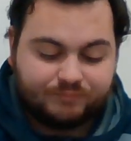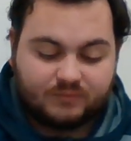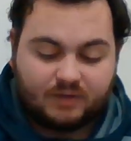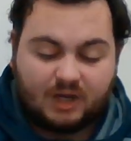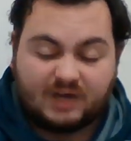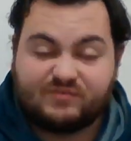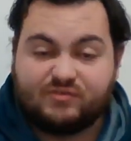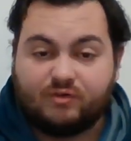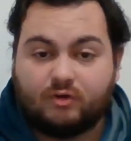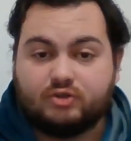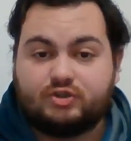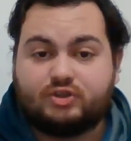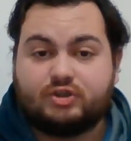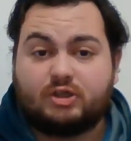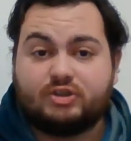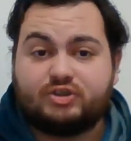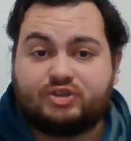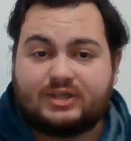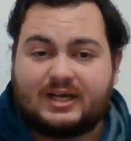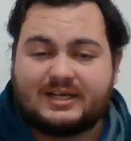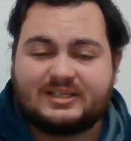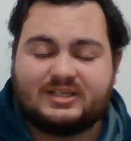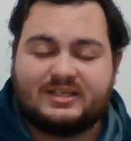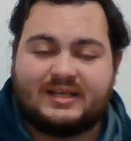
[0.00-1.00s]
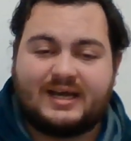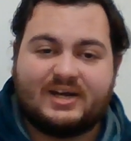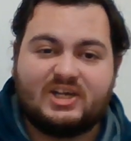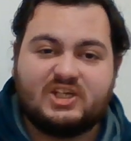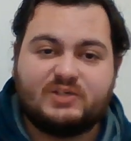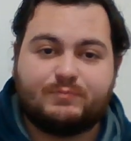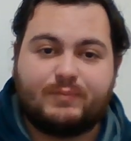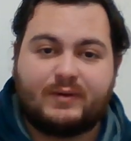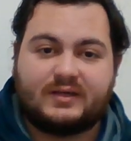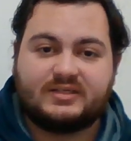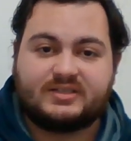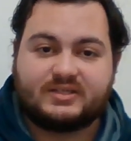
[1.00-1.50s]
I thought Josh Jackson had his
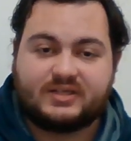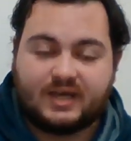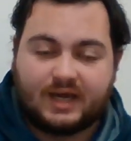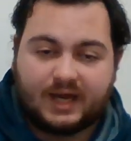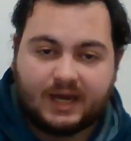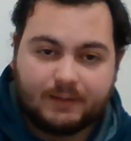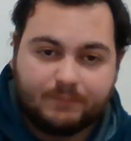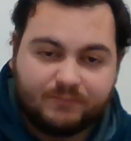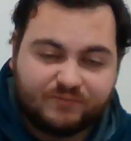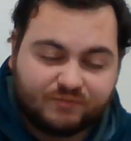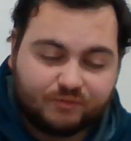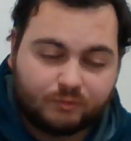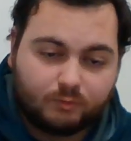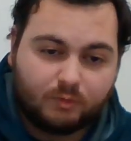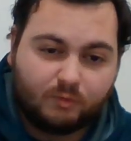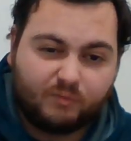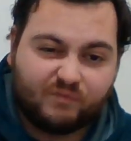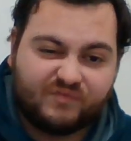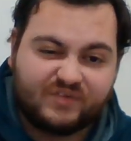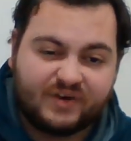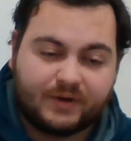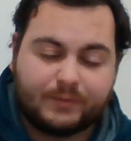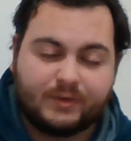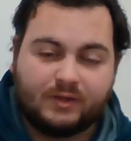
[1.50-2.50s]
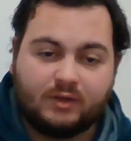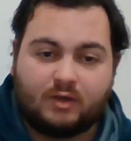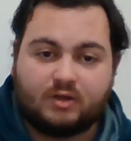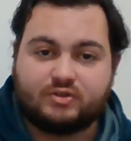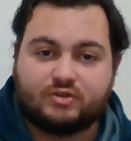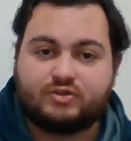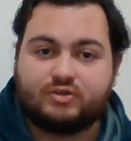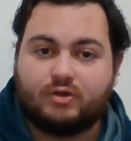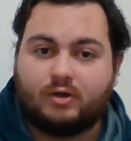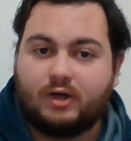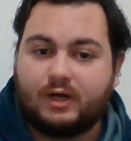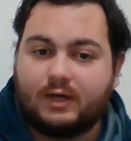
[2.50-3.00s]
best game for a very long
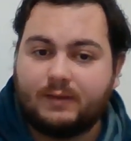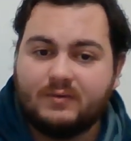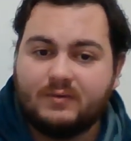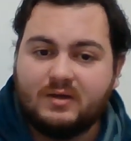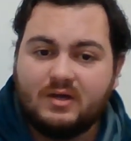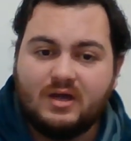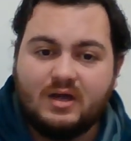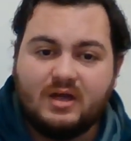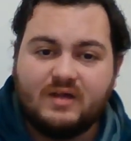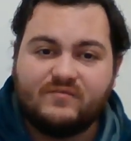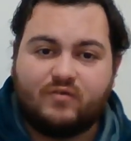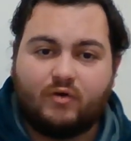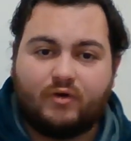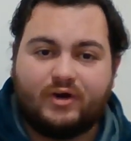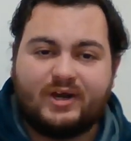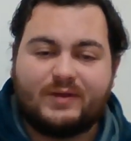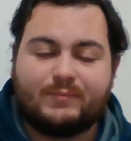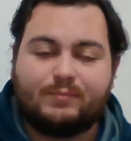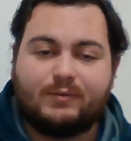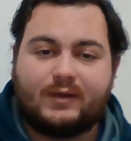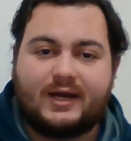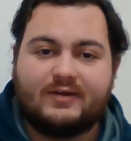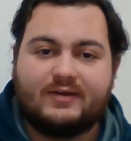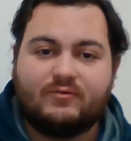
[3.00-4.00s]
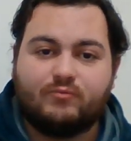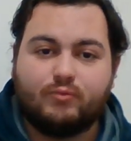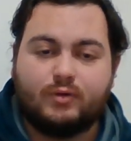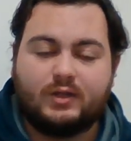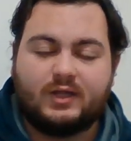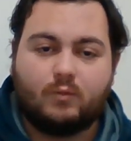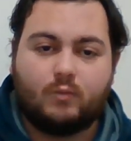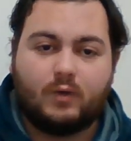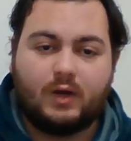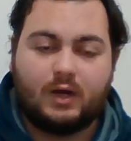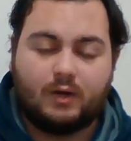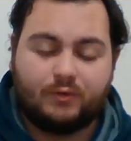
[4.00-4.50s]
time. Thought he played
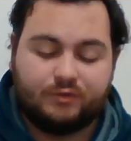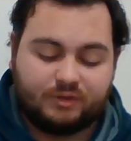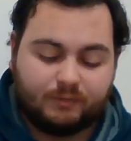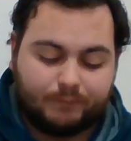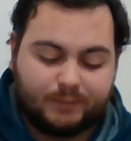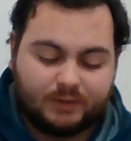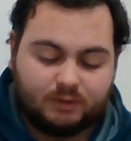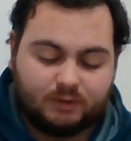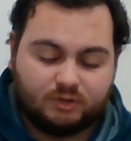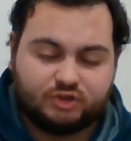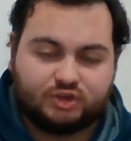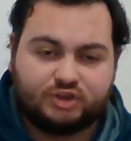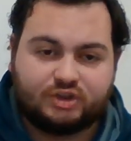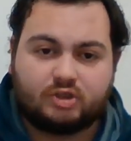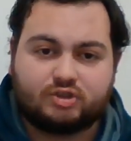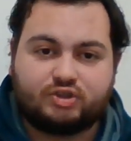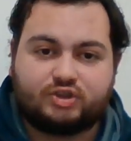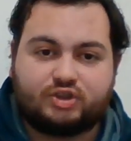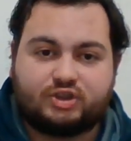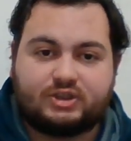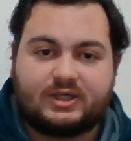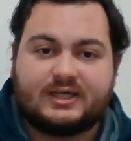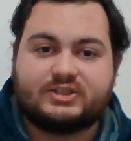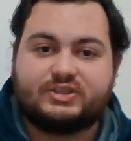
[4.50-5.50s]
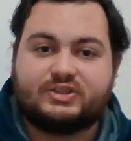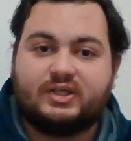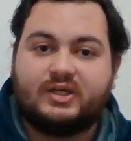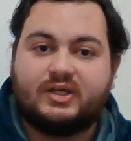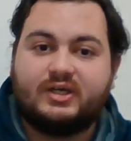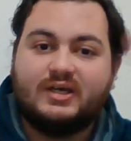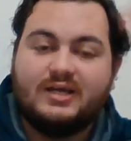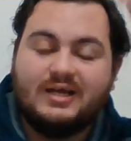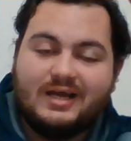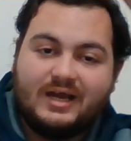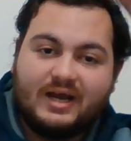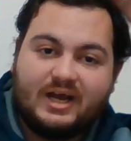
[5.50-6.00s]
really well in the middle. Josh
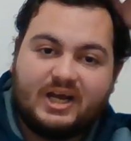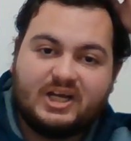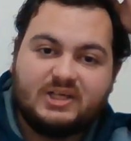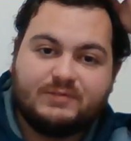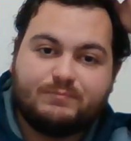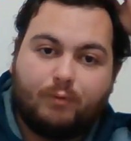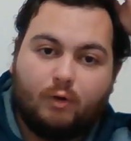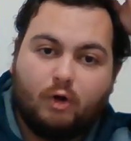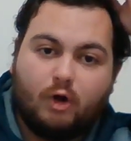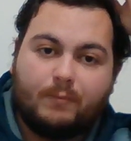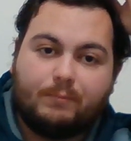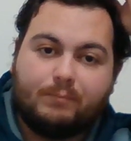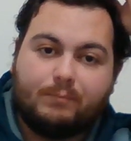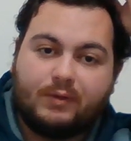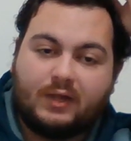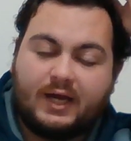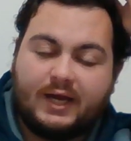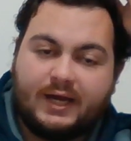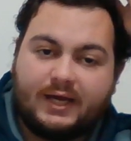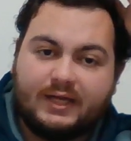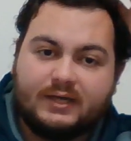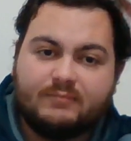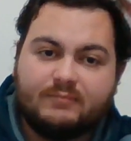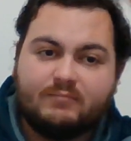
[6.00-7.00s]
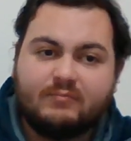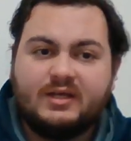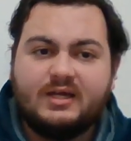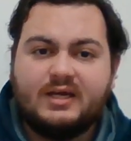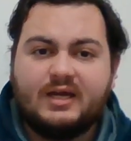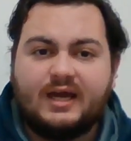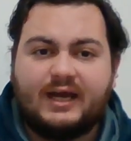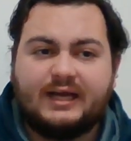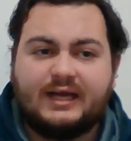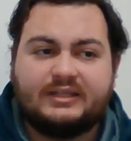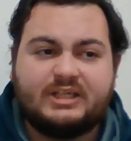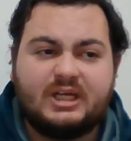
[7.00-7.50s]
Jackson, his ball playing.
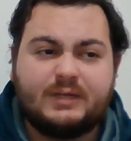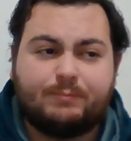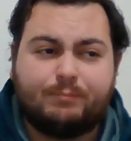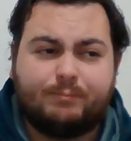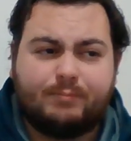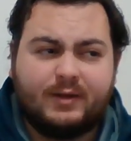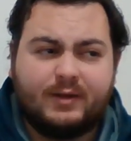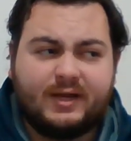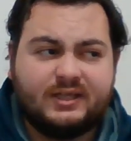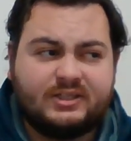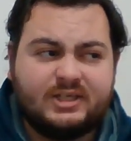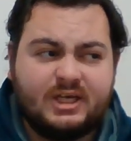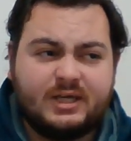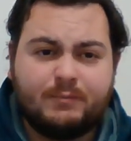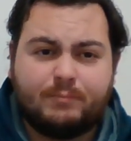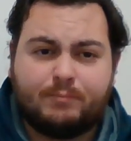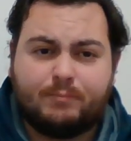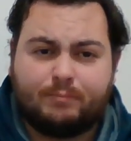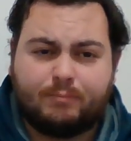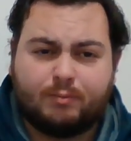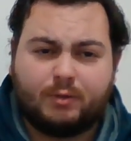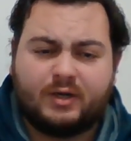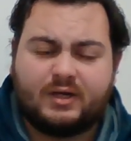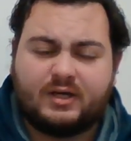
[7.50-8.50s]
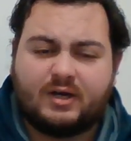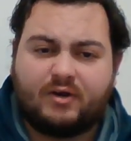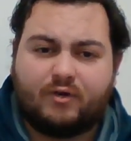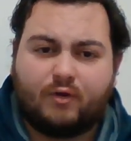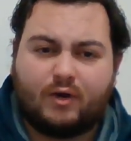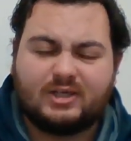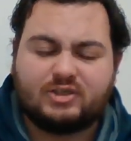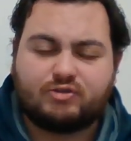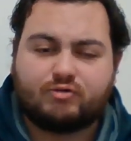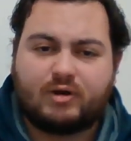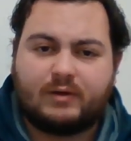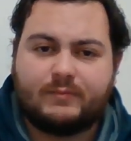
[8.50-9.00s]
He did put in a
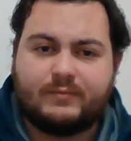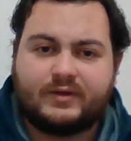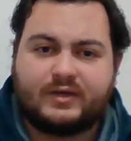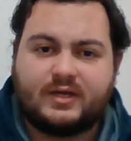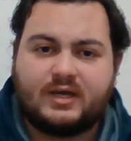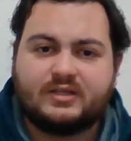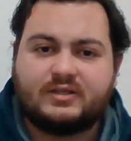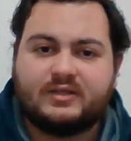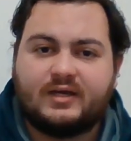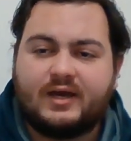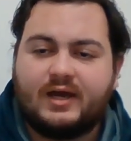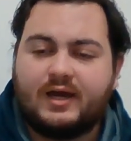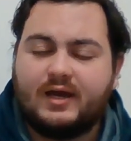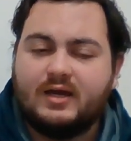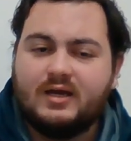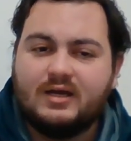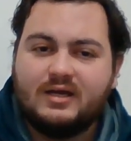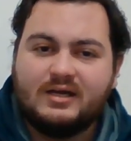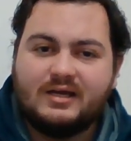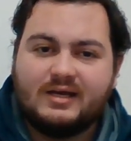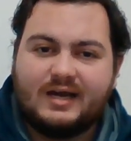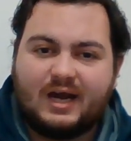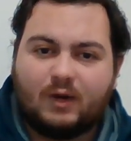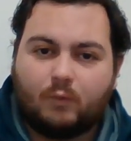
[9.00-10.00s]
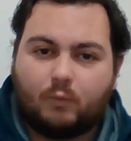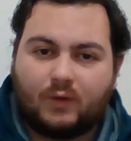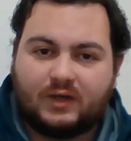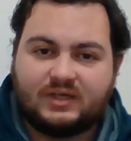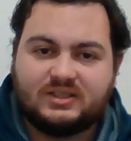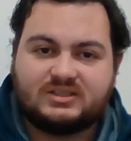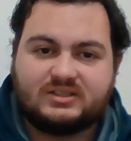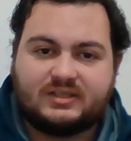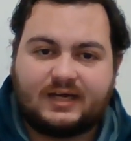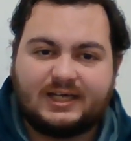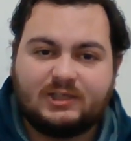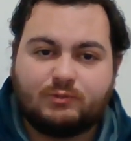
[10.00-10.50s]
nice grubber kick there at one
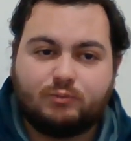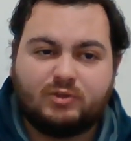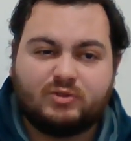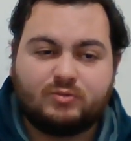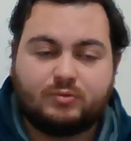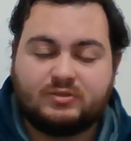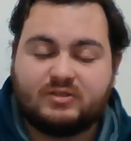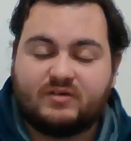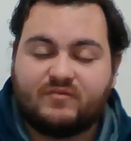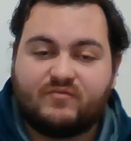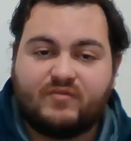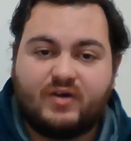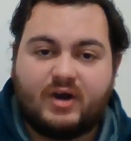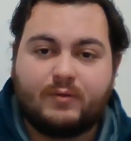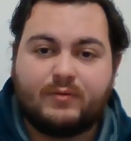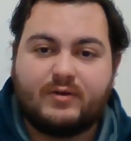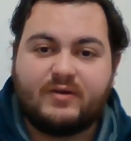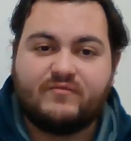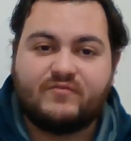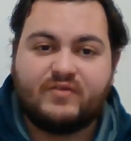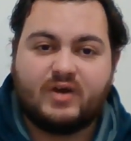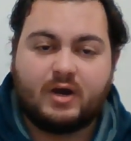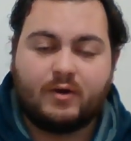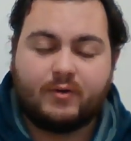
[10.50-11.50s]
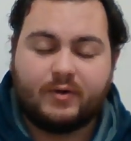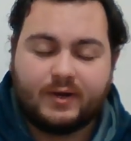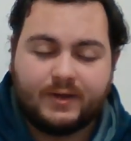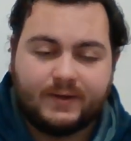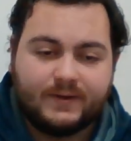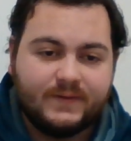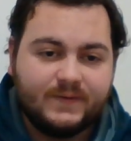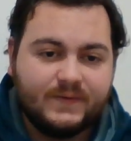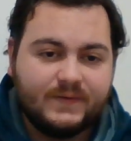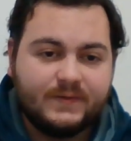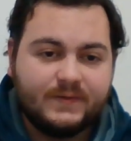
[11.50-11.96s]
stage, which was a very, very